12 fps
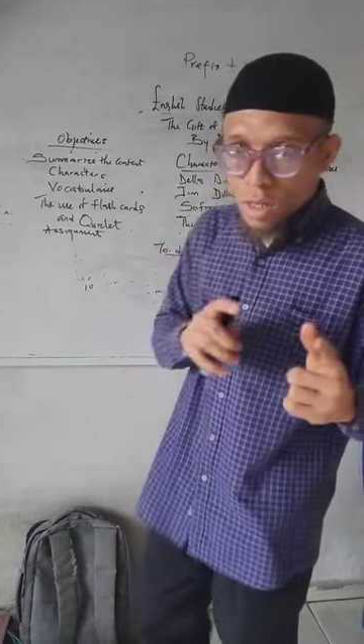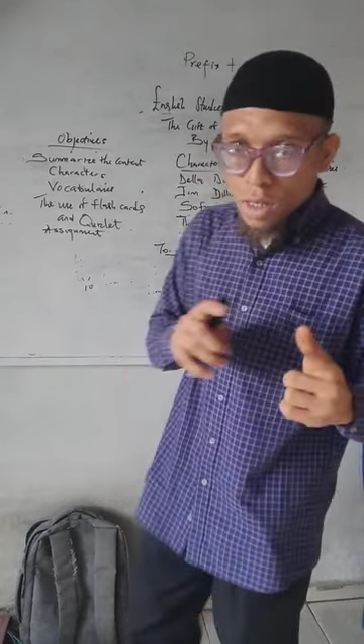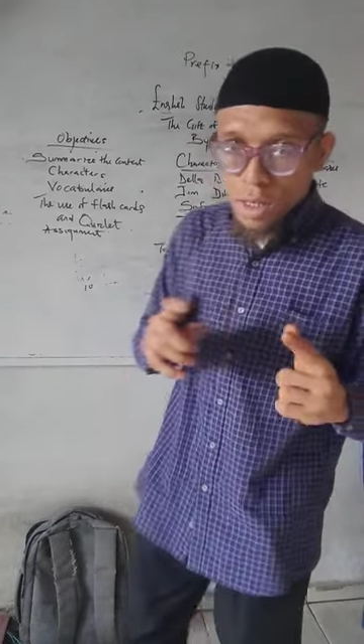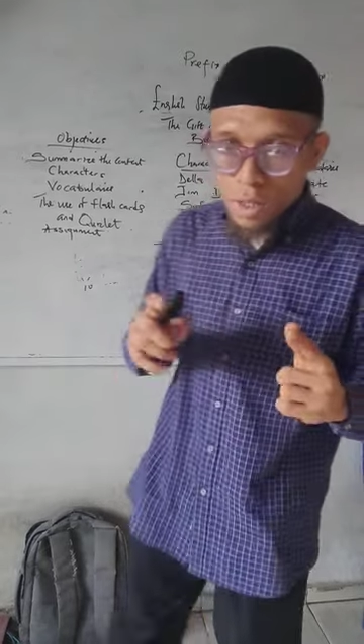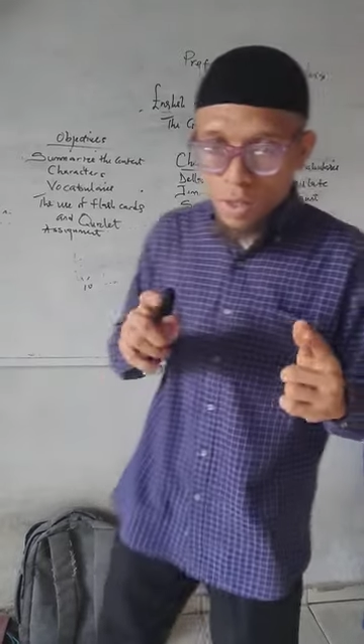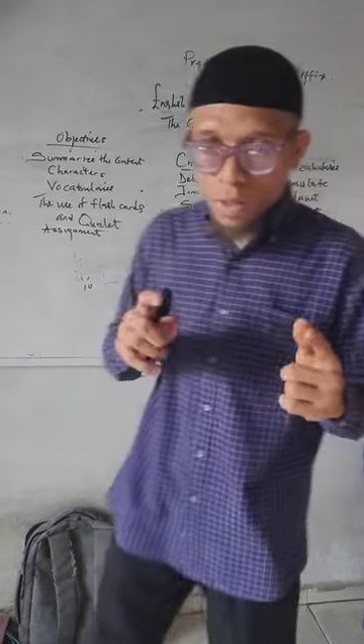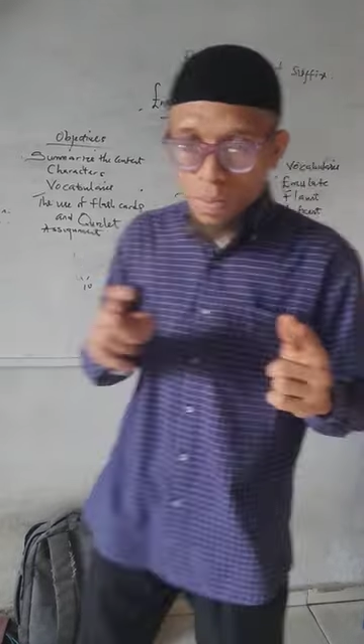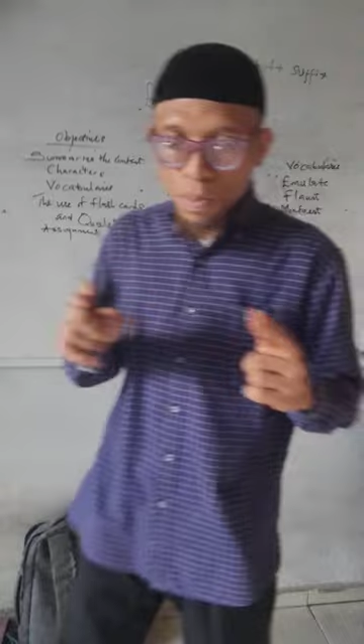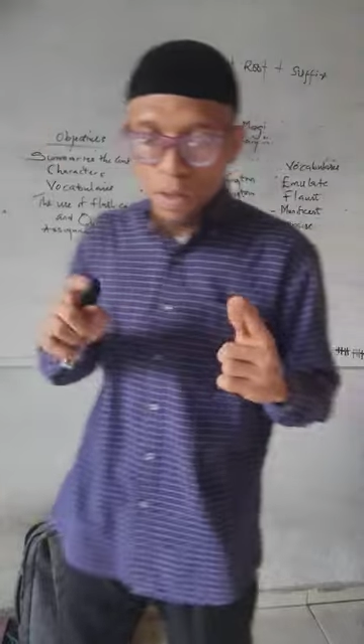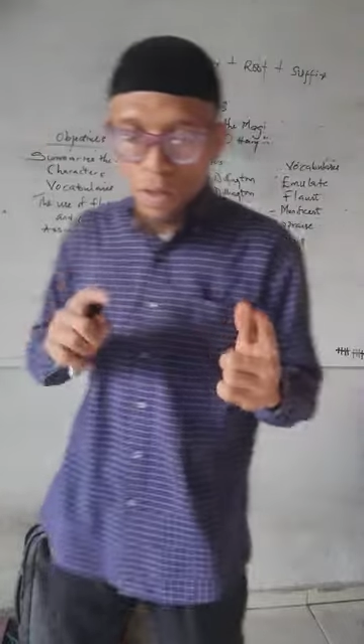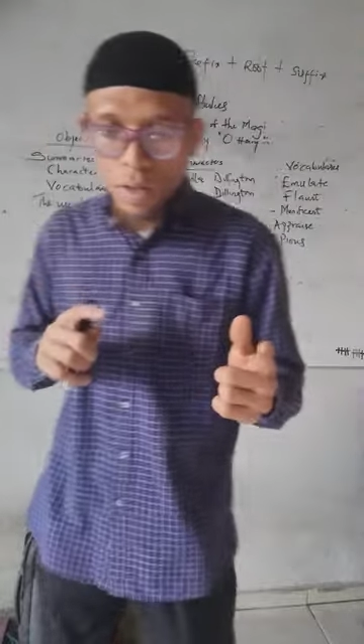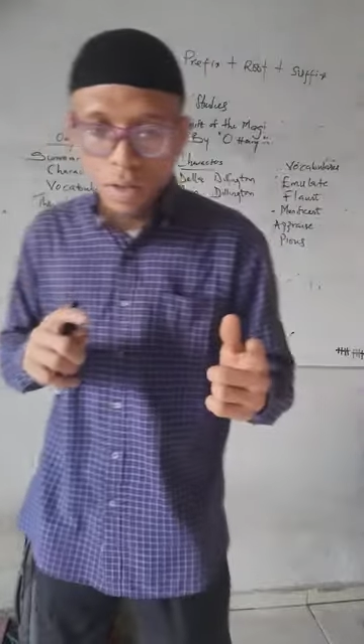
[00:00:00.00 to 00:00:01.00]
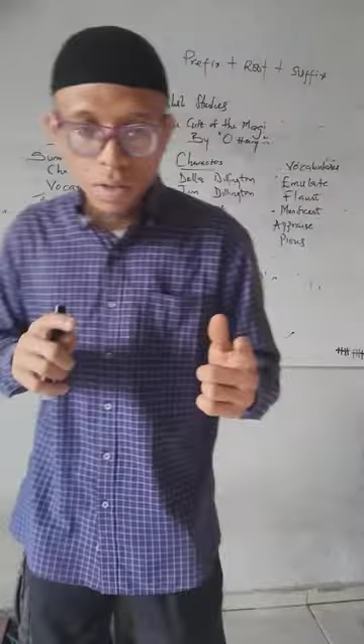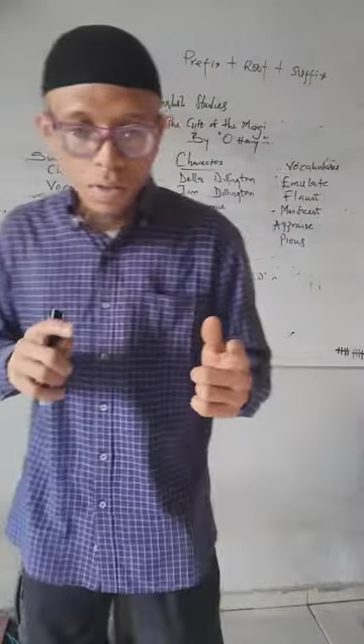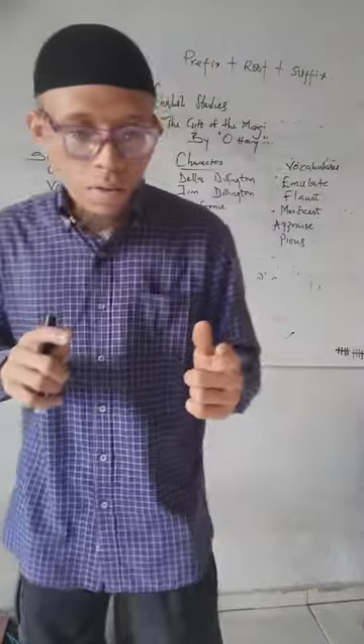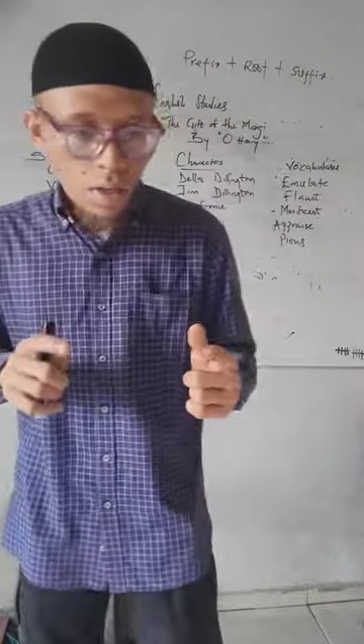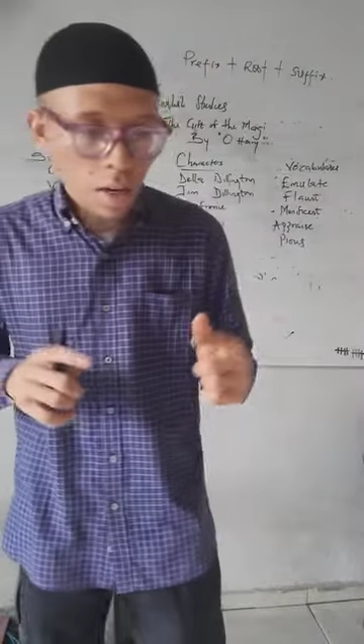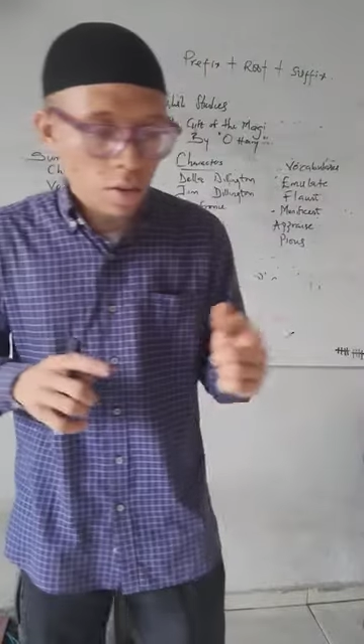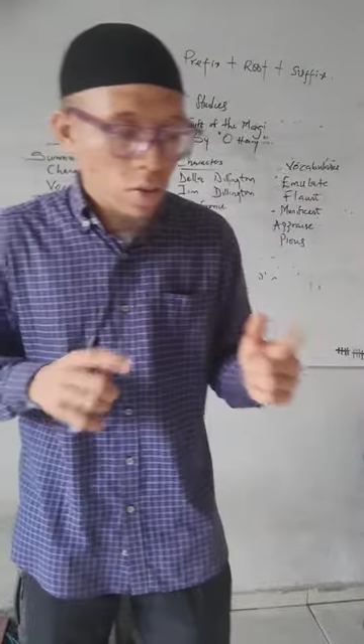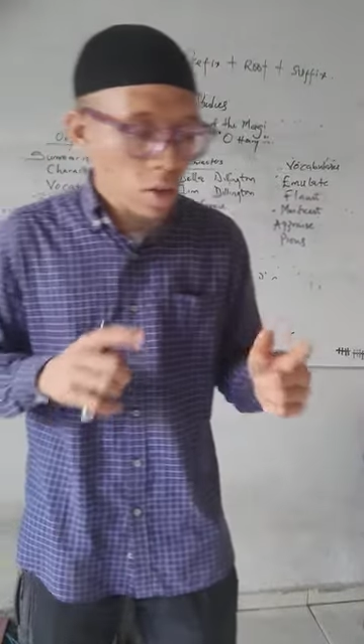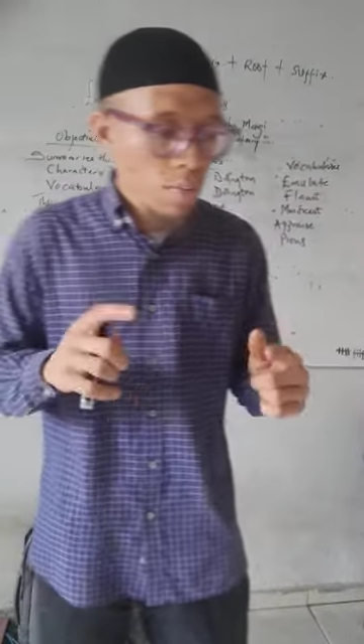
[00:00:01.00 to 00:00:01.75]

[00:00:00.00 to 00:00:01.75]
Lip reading: to the next person, can you